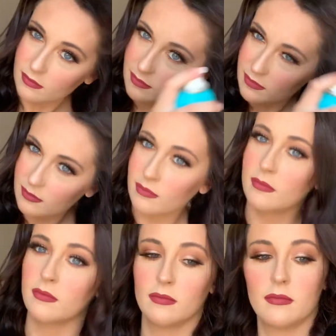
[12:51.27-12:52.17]
just
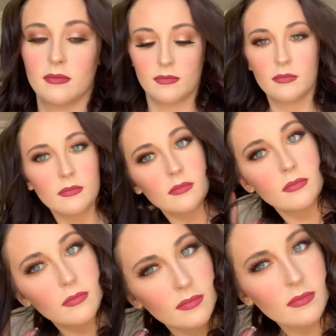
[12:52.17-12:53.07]
to keep the curls
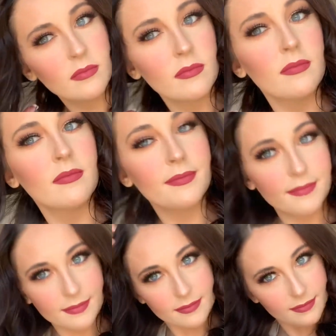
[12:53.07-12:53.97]
lasting all
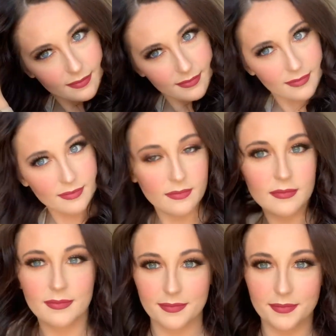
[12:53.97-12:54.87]
day, lock in
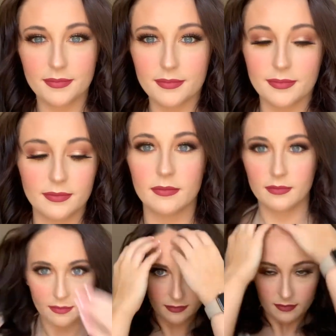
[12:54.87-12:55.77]
that volume and that
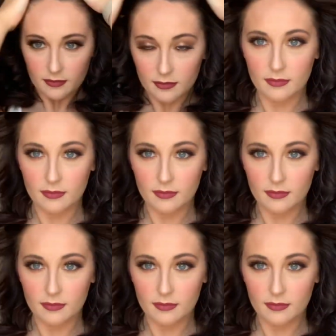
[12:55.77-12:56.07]
curl.